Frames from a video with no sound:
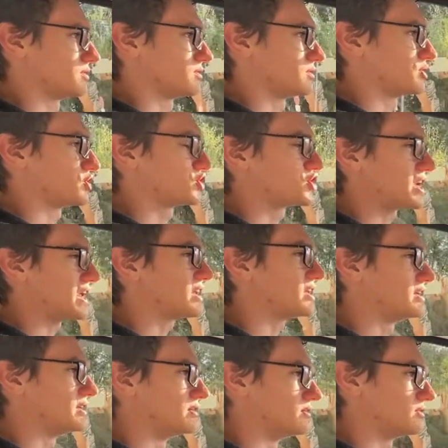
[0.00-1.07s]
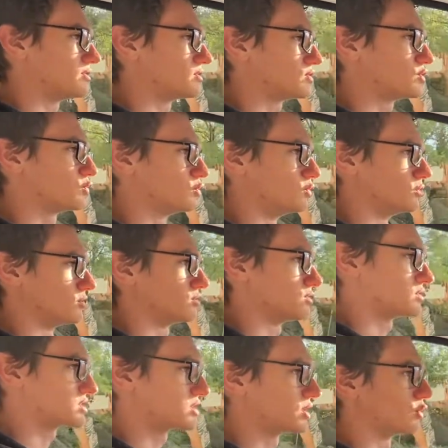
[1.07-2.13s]
shaky to
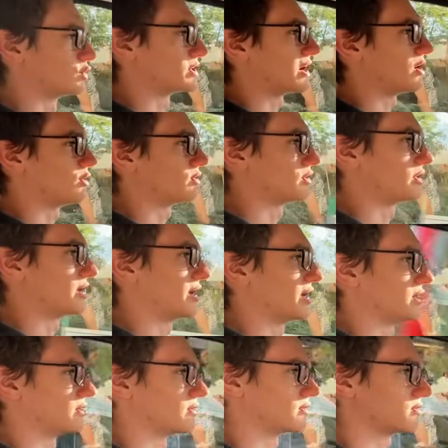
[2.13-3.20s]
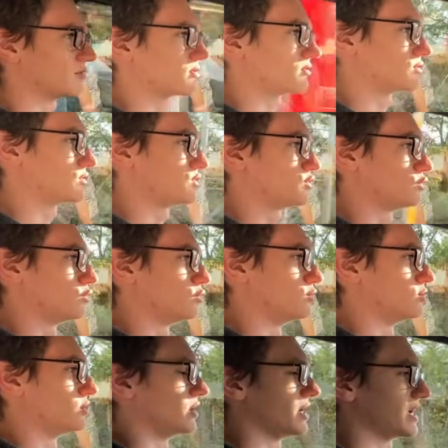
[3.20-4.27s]
slow down and to
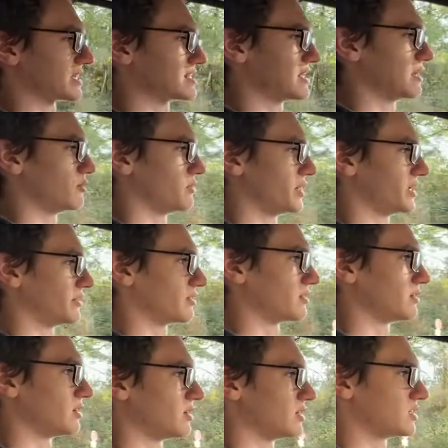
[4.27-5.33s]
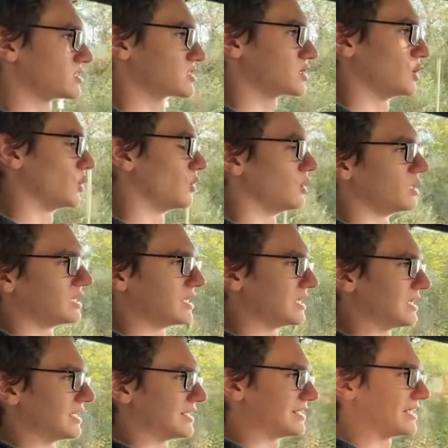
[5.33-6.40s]
accelerate. So
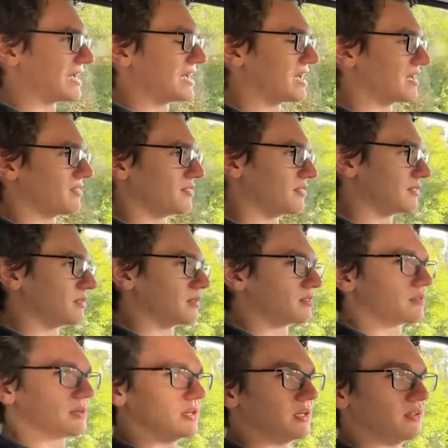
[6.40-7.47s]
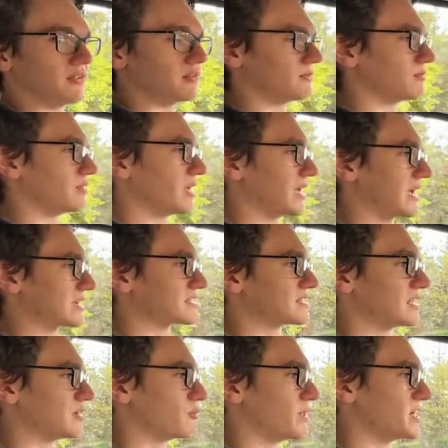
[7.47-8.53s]
yeah,
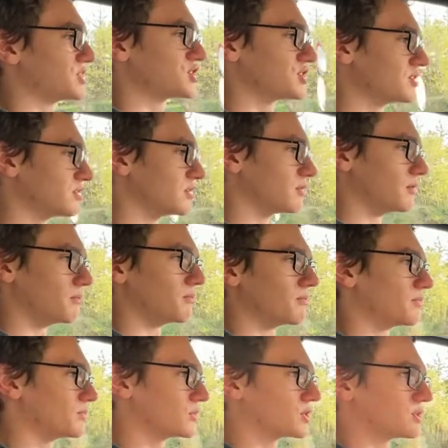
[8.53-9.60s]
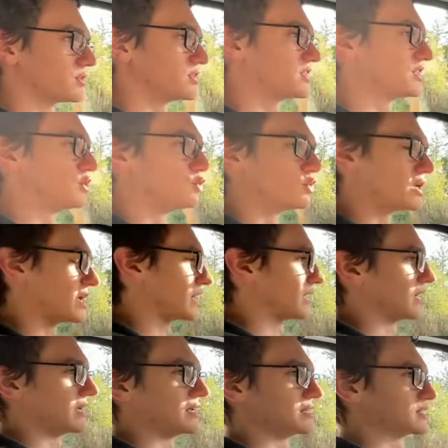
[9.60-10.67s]
acceleration tuning
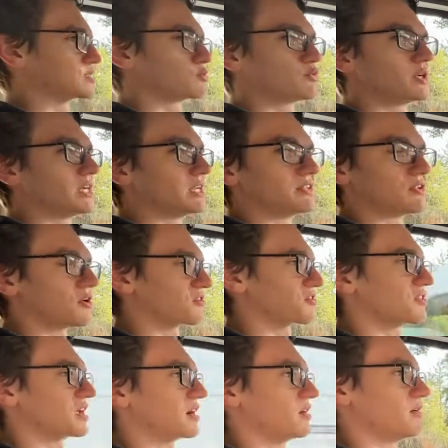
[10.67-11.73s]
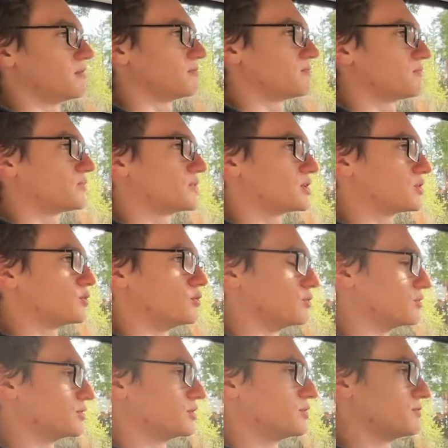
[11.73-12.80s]
is really not there.
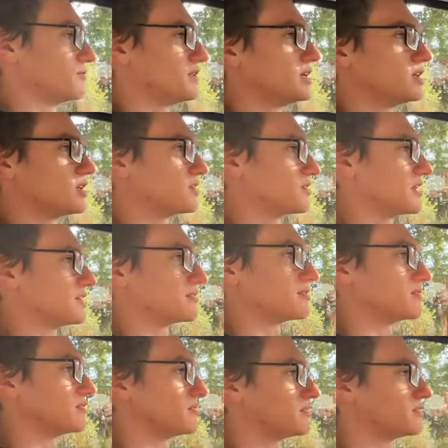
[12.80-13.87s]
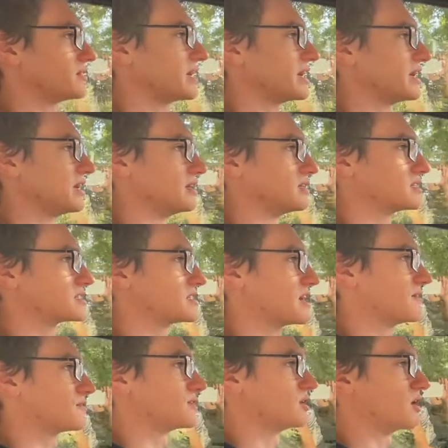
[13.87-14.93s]
You feel that they
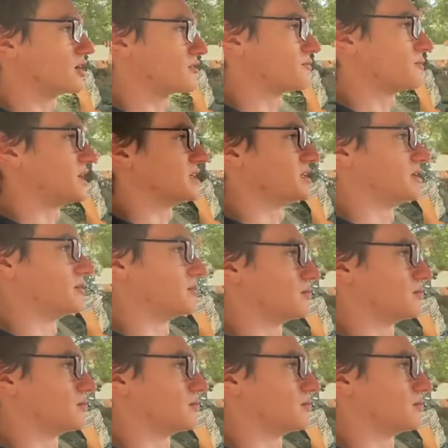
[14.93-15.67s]
saved a lot of money